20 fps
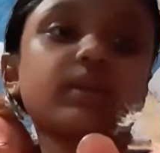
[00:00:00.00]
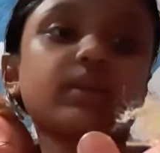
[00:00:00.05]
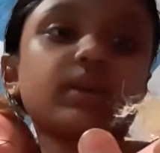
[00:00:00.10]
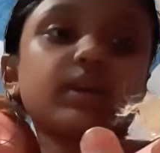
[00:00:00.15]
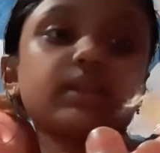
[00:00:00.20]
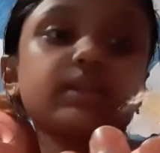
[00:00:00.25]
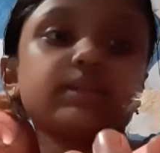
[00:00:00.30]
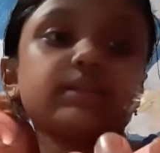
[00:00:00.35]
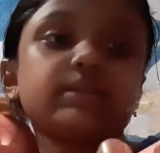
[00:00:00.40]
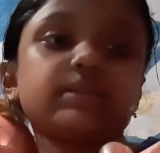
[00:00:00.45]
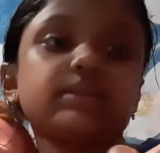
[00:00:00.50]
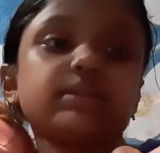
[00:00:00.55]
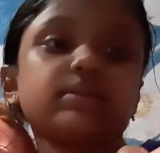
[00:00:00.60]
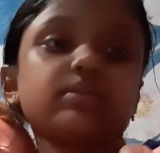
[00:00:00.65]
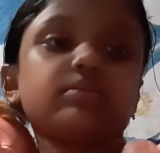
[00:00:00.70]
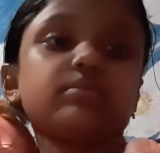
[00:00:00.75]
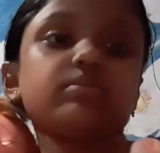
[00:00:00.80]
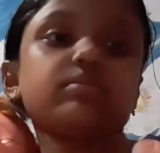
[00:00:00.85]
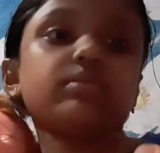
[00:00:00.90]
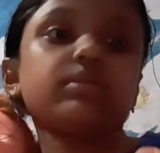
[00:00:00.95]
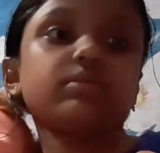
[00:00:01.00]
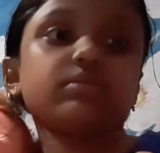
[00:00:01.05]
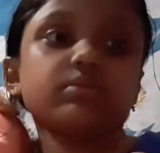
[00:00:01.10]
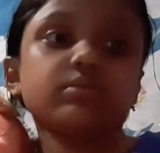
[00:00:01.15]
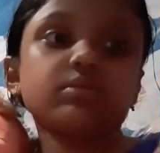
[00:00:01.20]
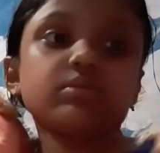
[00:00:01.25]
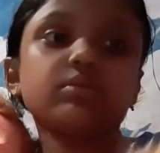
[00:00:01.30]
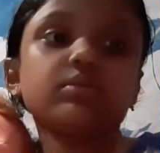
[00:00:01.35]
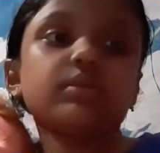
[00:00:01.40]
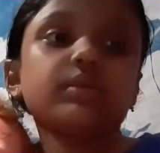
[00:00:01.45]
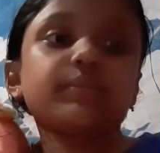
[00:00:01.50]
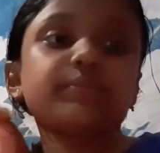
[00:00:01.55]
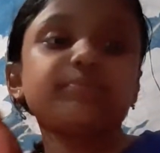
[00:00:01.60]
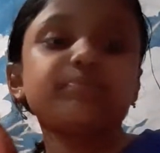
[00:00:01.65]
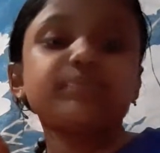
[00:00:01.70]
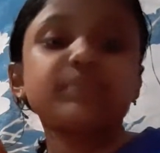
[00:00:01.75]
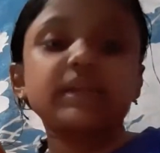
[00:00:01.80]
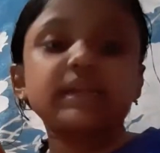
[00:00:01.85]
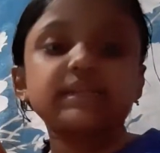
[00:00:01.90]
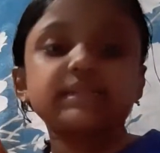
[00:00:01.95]
You can see a real
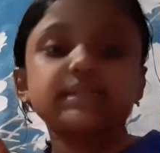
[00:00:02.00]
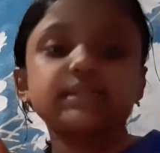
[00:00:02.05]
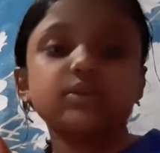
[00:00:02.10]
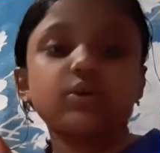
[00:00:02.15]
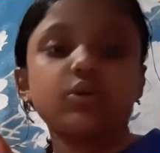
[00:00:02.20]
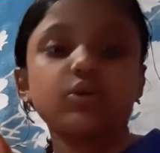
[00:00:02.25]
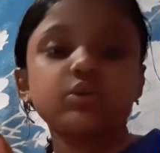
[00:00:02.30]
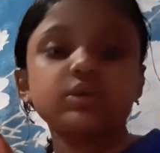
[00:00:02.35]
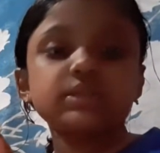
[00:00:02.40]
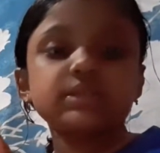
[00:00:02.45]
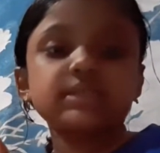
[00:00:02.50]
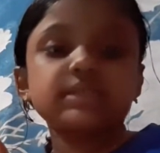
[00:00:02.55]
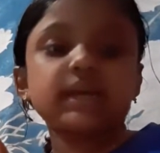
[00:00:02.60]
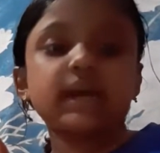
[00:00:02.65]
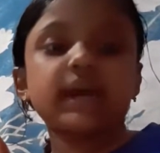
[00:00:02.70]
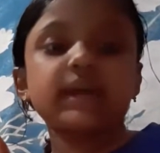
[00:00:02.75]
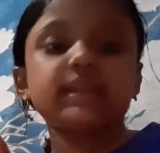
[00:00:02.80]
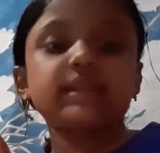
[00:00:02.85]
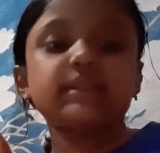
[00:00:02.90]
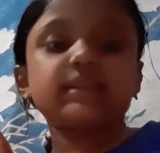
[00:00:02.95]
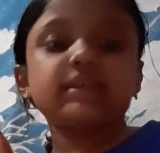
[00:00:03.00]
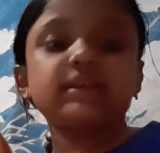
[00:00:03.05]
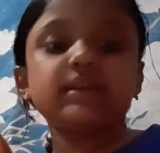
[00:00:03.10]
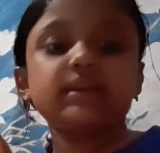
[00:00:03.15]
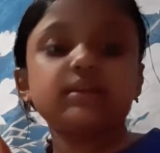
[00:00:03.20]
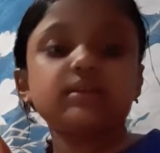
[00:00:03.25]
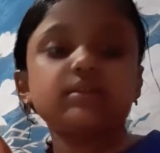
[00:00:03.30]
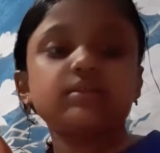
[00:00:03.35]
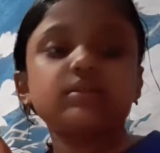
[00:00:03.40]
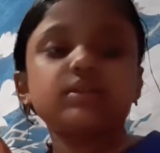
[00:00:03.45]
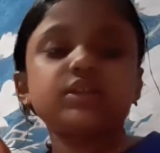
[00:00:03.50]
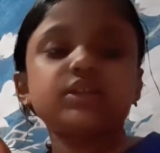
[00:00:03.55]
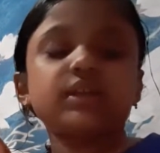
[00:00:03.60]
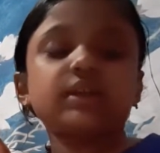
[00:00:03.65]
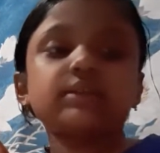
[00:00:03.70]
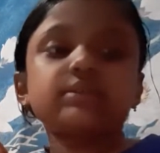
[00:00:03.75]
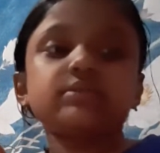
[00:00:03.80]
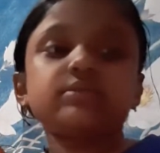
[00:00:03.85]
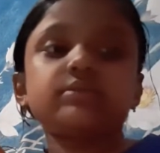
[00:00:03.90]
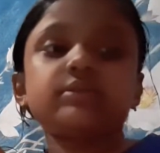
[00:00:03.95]
socks kind of thing. She
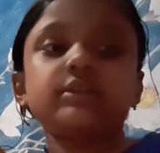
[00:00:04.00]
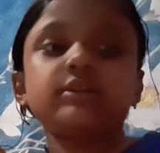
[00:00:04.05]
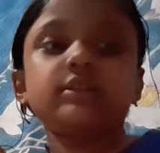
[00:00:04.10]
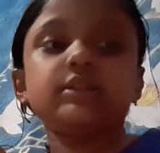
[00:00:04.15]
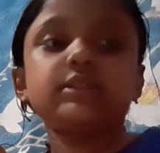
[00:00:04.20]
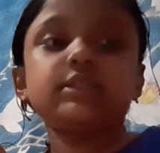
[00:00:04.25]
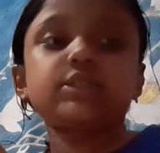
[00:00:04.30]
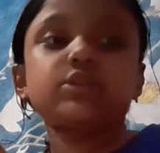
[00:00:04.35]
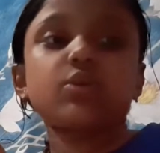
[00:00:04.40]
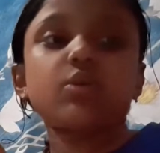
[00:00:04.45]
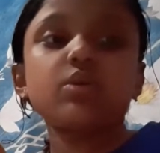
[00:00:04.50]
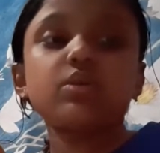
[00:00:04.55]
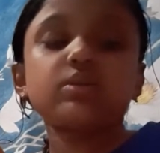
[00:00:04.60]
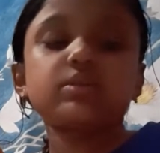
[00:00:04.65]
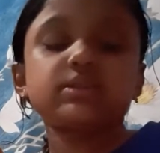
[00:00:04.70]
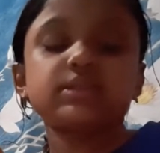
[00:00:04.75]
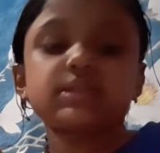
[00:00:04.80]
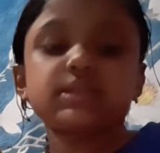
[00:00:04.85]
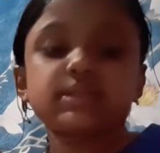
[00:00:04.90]
has a real socks.